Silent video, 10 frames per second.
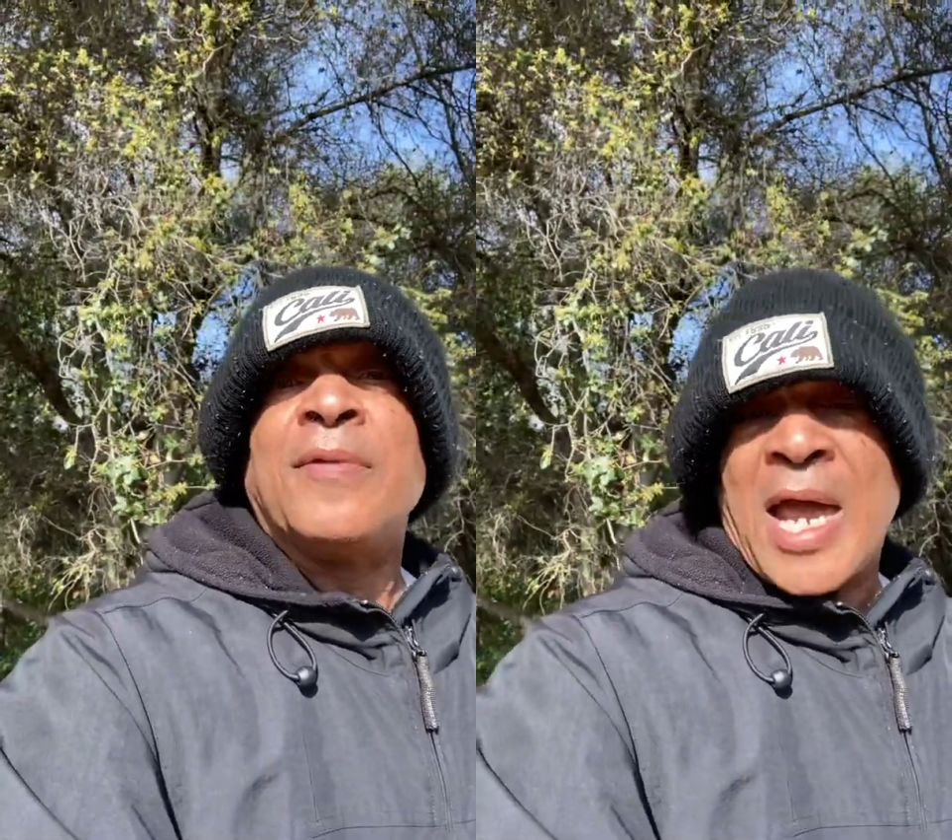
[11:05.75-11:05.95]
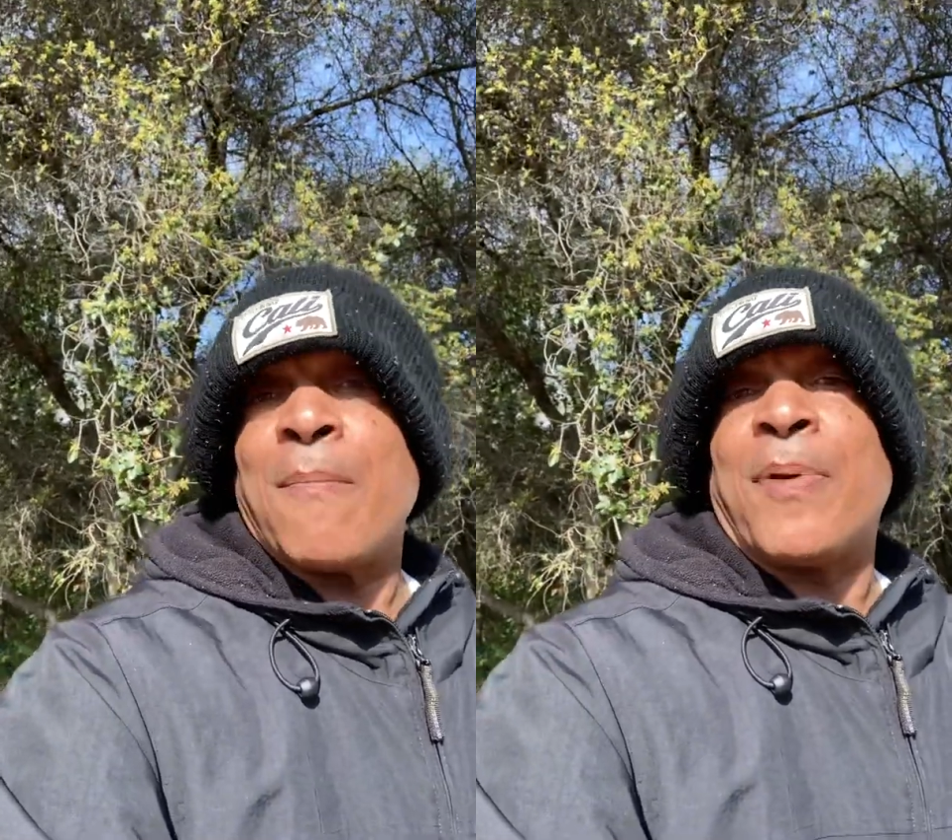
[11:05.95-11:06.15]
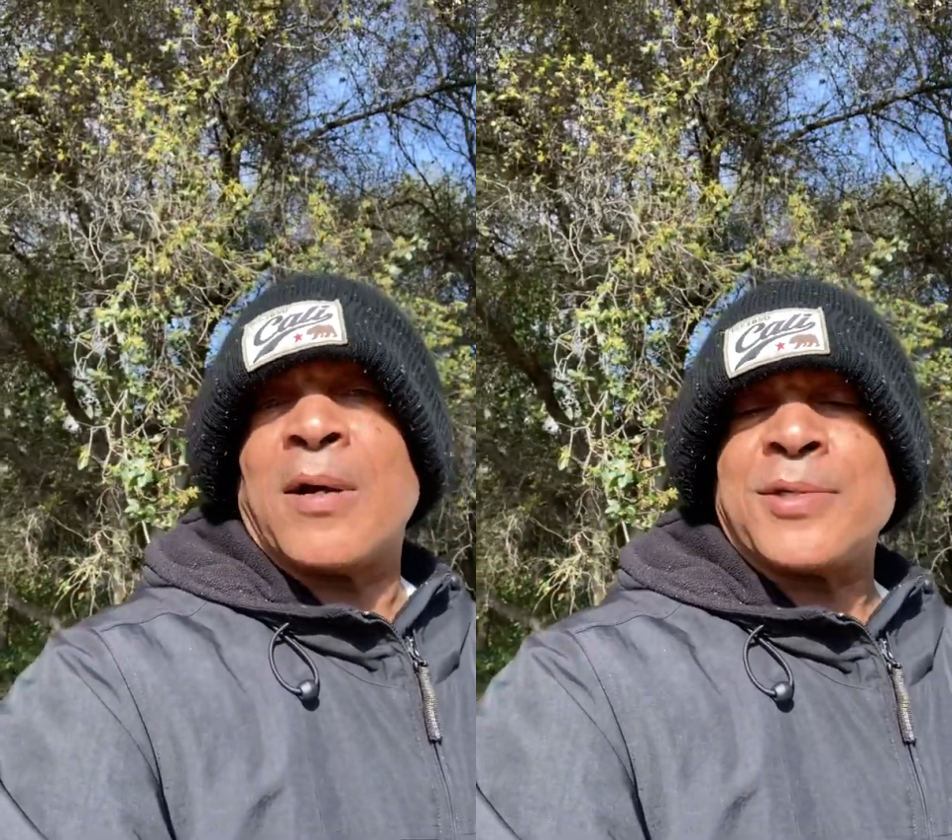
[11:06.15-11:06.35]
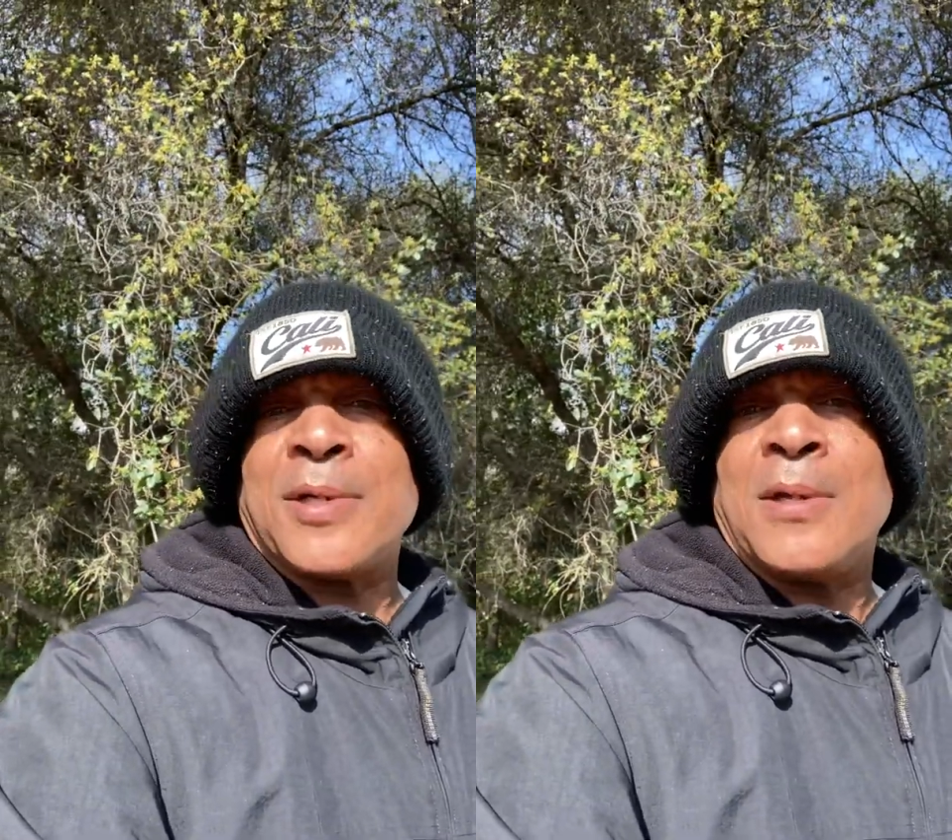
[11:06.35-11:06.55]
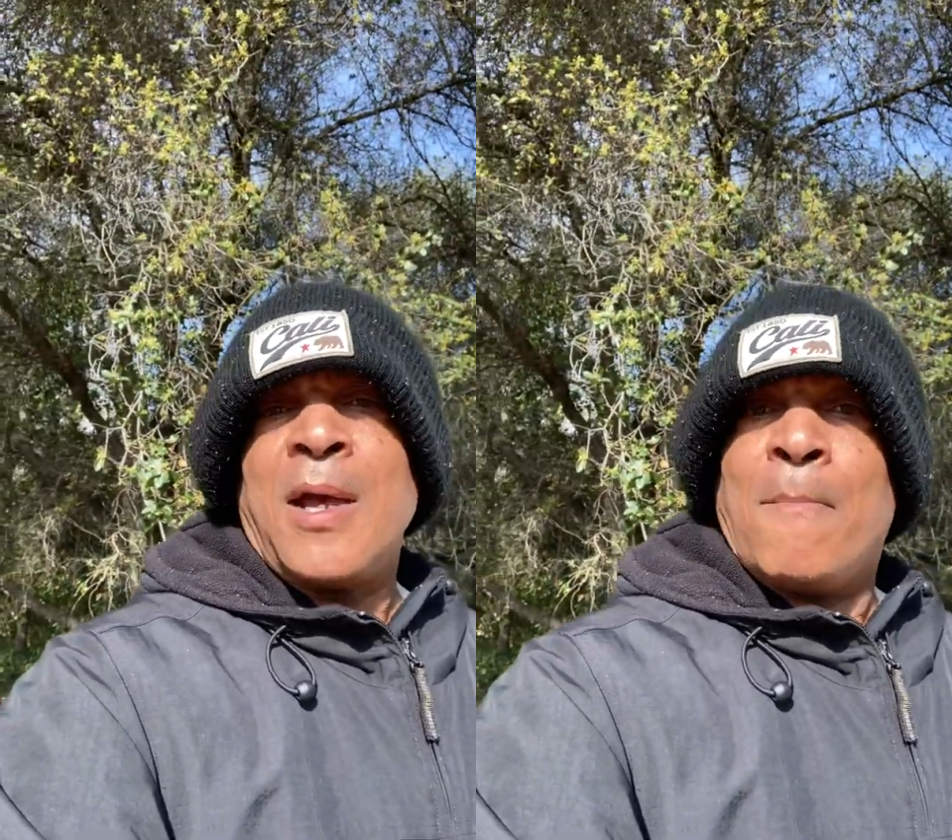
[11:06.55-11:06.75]
that
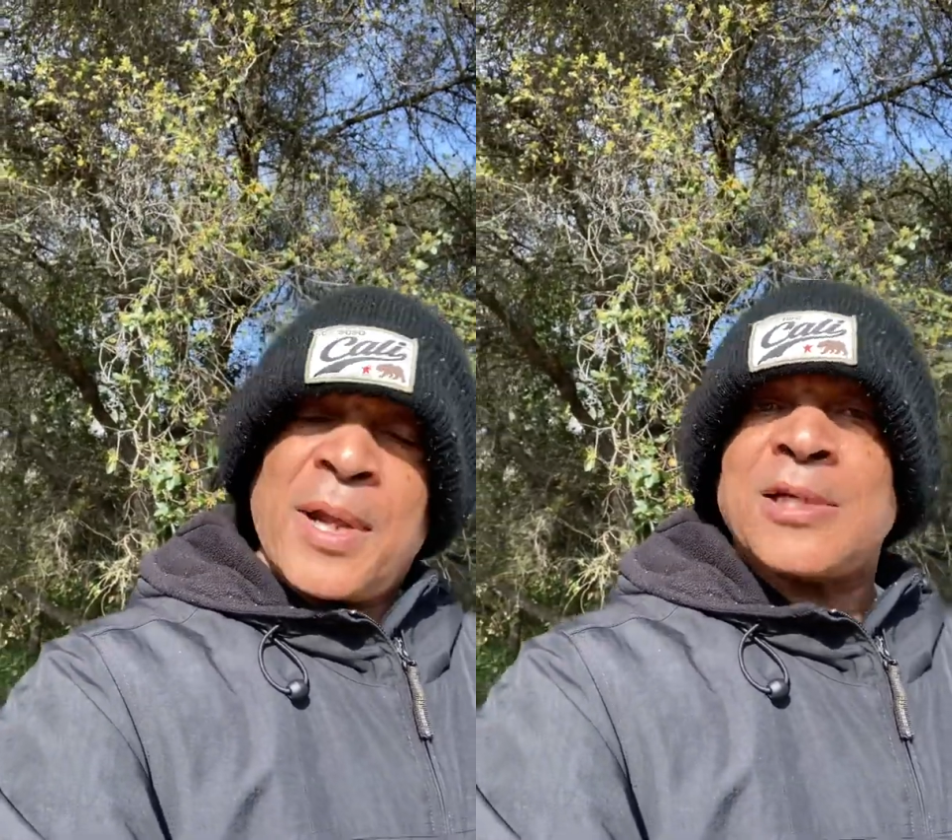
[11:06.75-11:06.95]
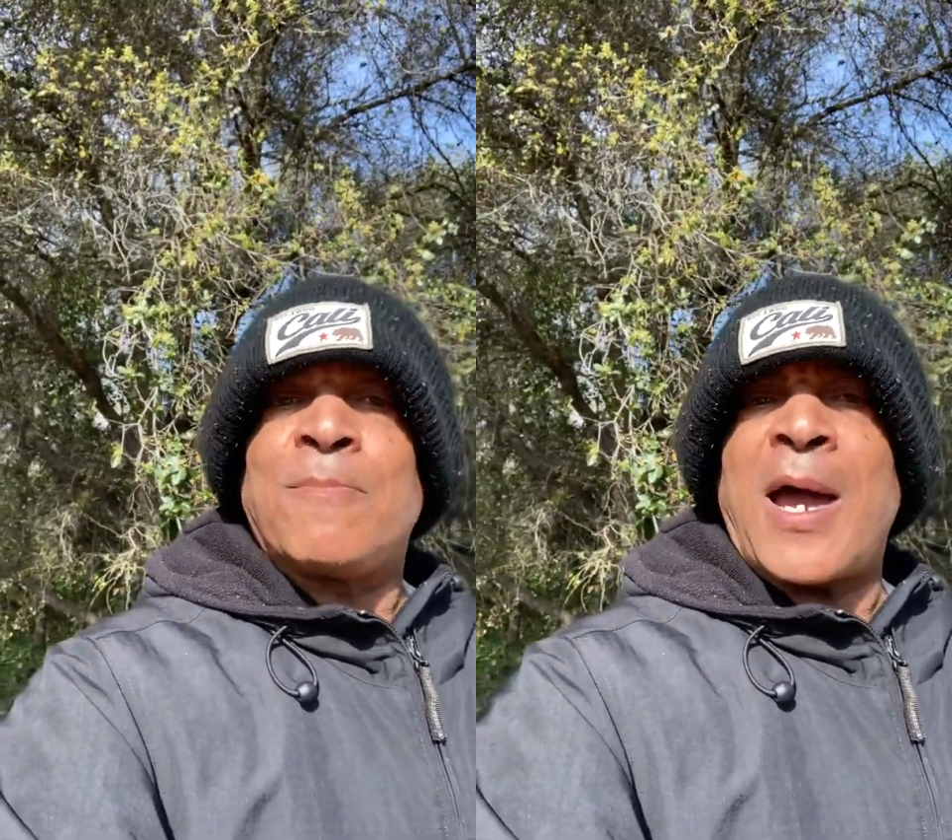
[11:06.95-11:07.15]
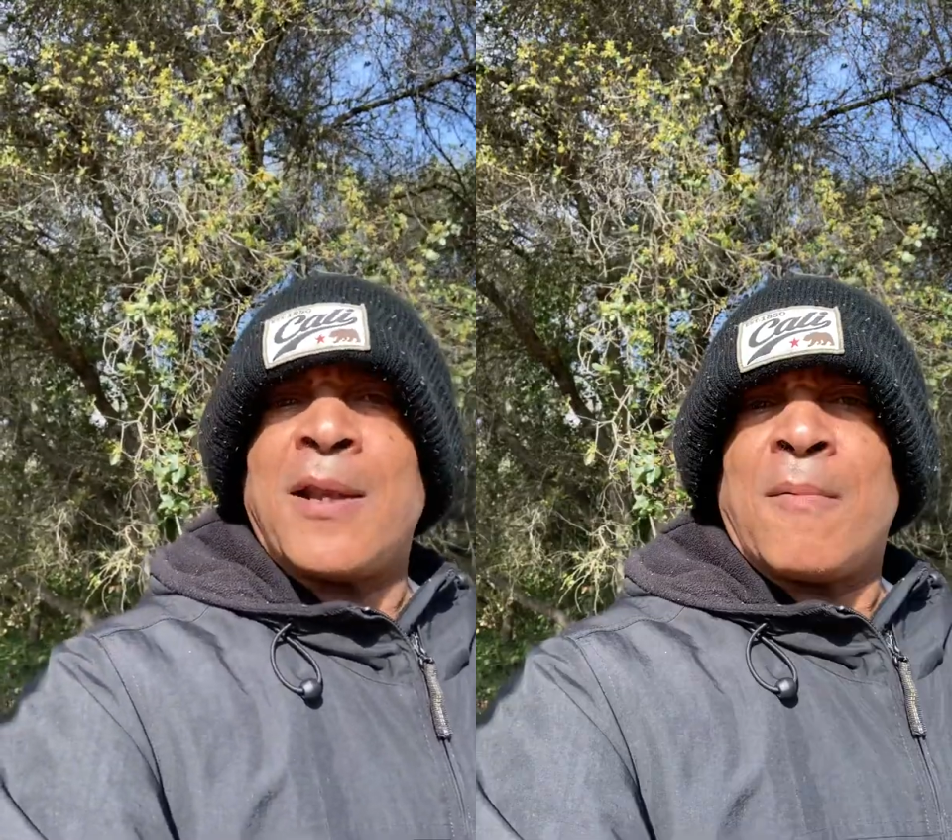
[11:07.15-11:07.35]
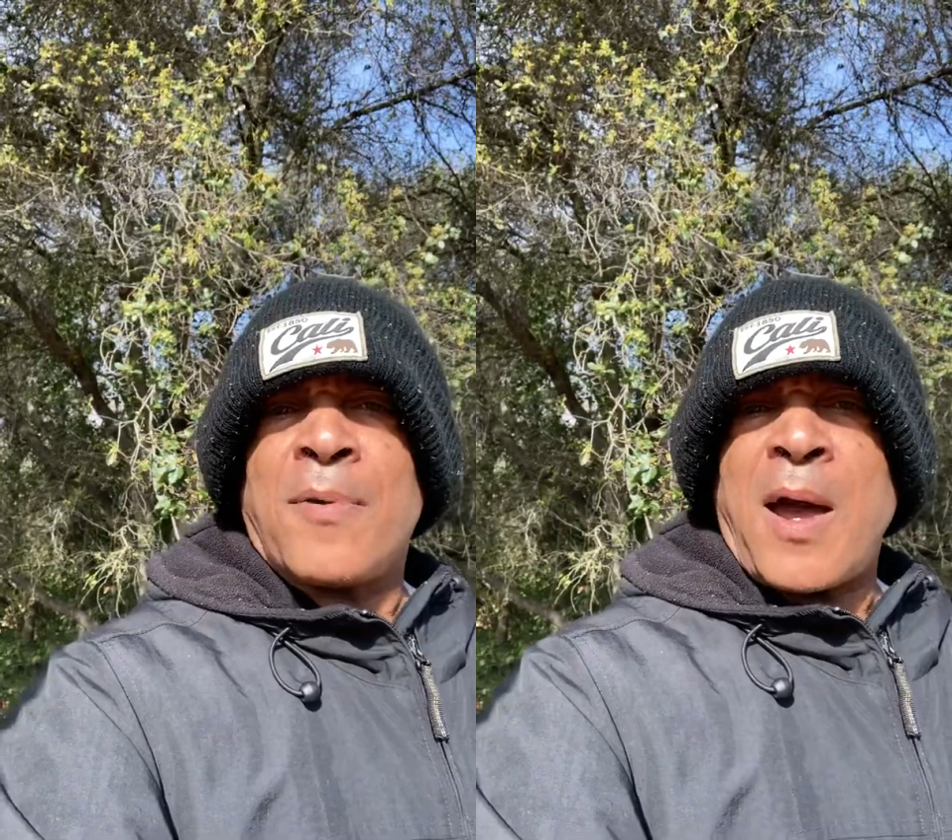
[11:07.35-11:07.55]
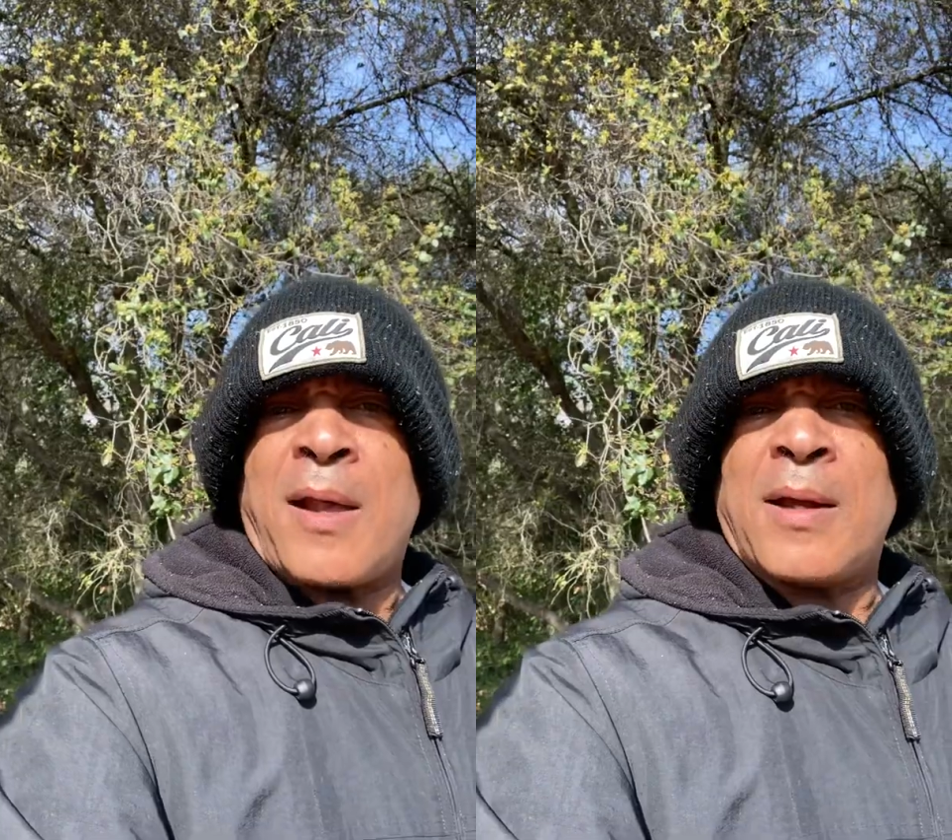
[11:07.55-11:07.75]
person, plus buy their
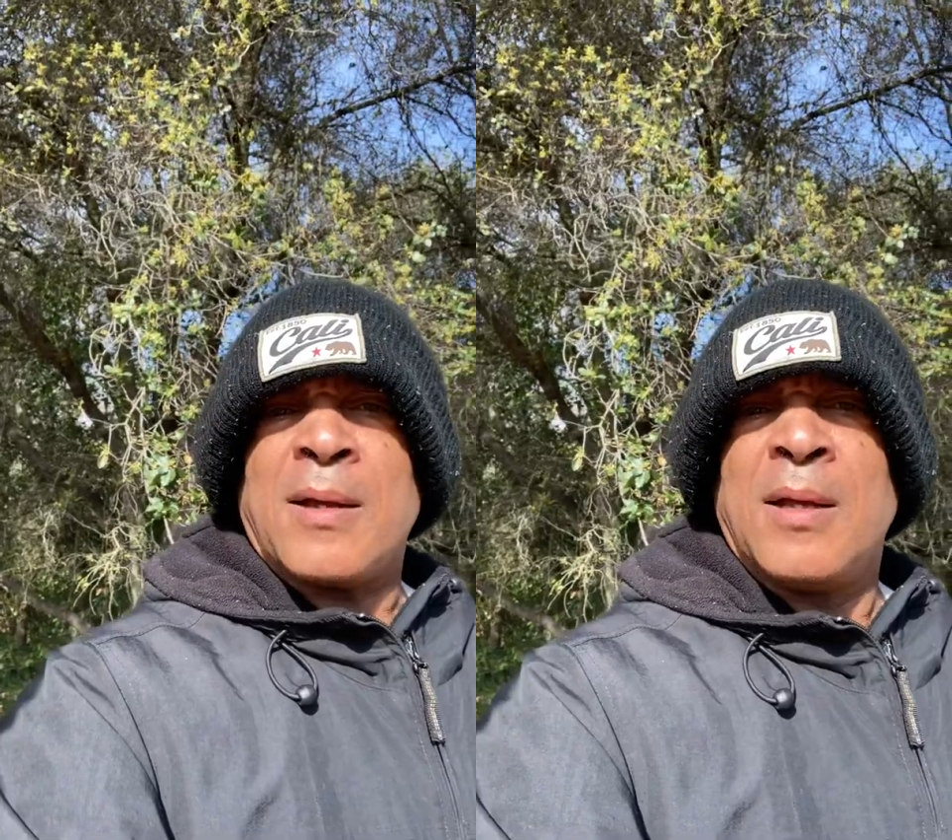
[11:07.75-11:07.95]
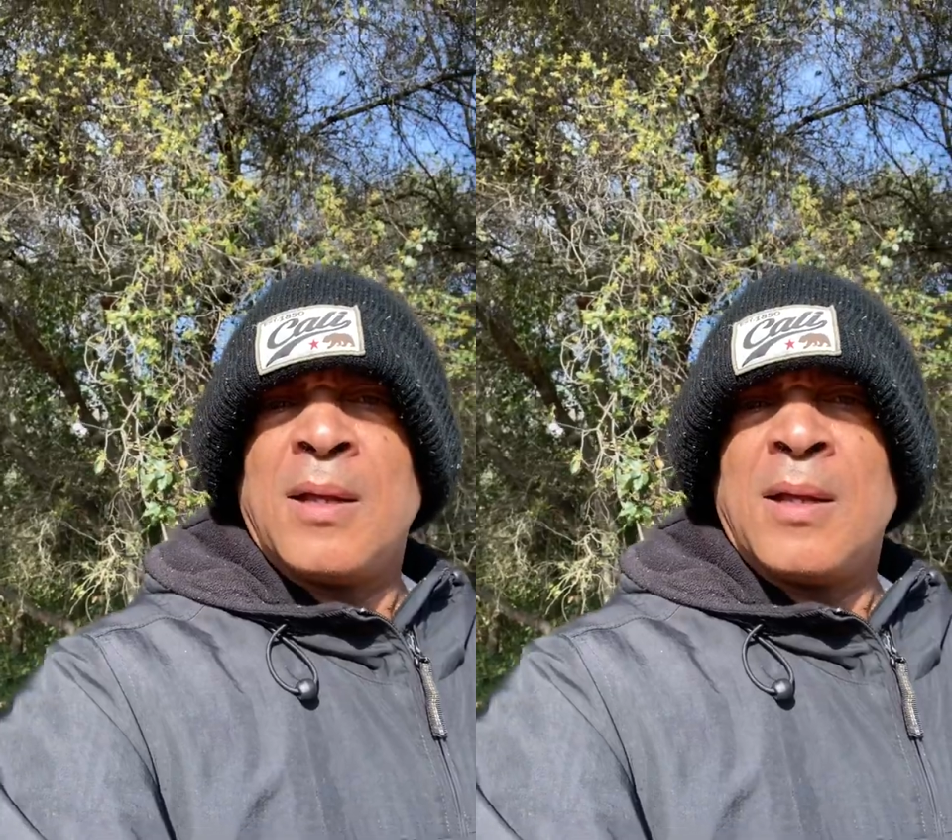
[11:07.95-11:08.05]
product.